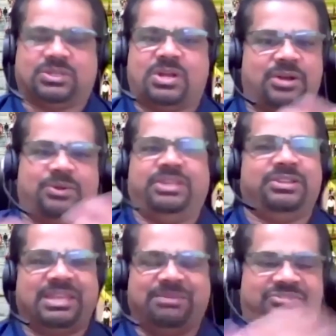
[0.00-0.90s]
So how do
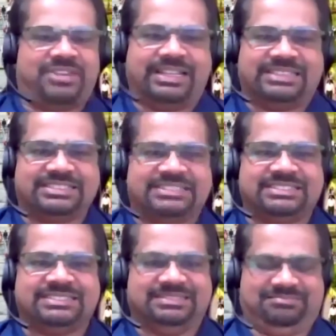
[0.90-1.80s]
you keep friends?
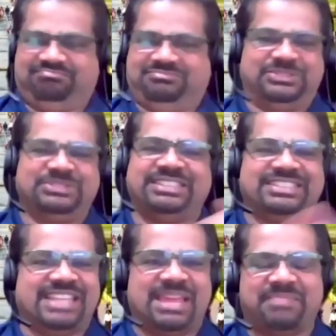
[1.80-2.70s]
Use the
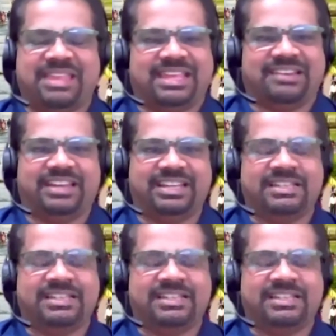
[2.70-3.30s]
same thing, right?